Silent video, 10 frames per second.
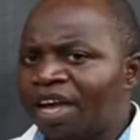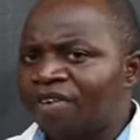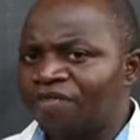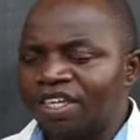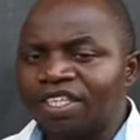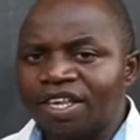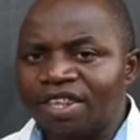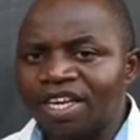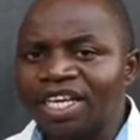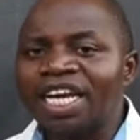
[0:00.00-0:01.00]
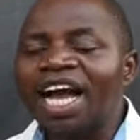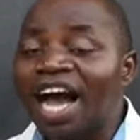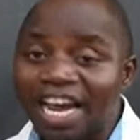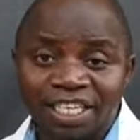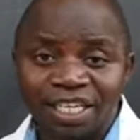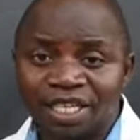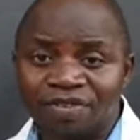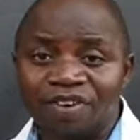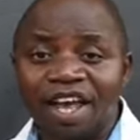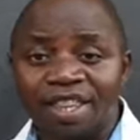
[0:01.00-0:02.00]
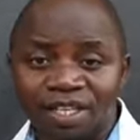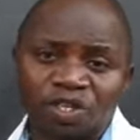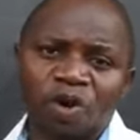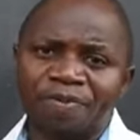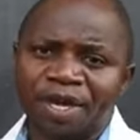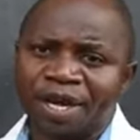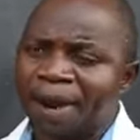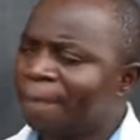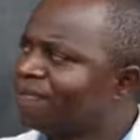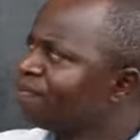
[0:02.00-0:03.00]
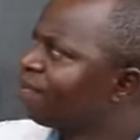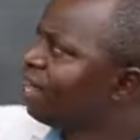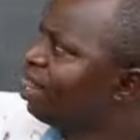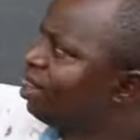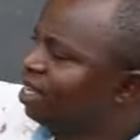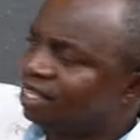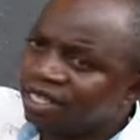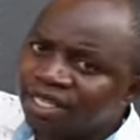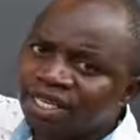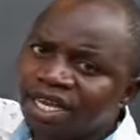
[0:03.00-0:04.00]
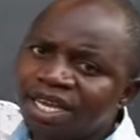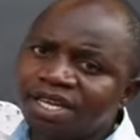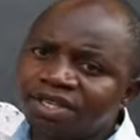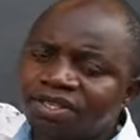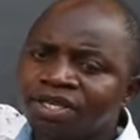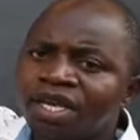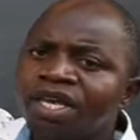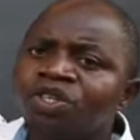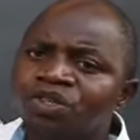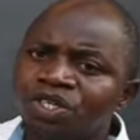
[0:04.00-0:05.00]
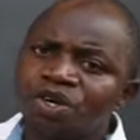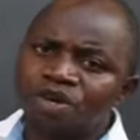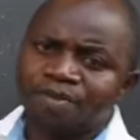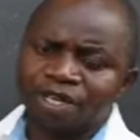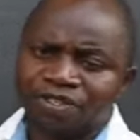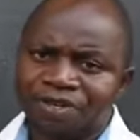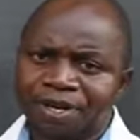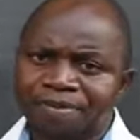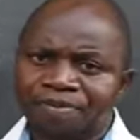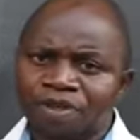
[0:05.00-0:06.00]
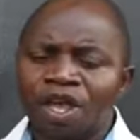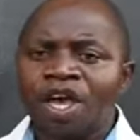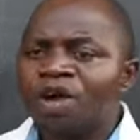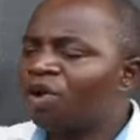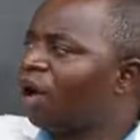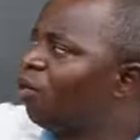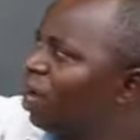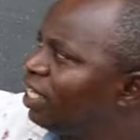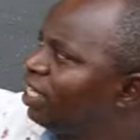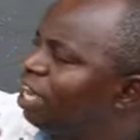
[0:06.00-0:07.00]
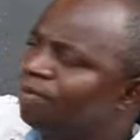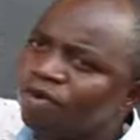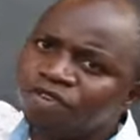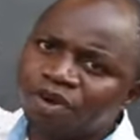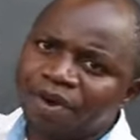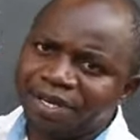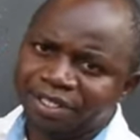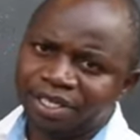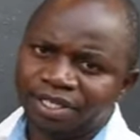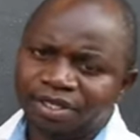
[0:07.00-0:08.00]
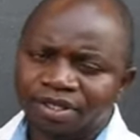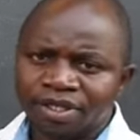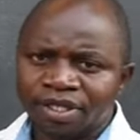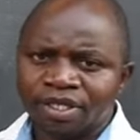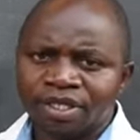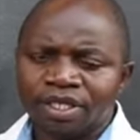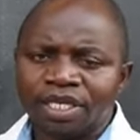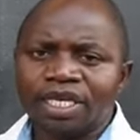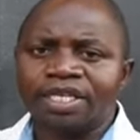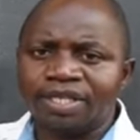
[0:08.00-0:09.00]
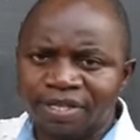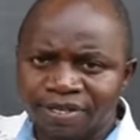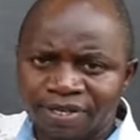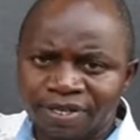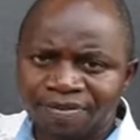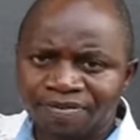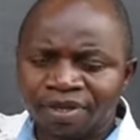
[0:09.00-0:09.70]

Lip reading: First thing, identify the topic. This is trigonometry. Now, what type of equation is this?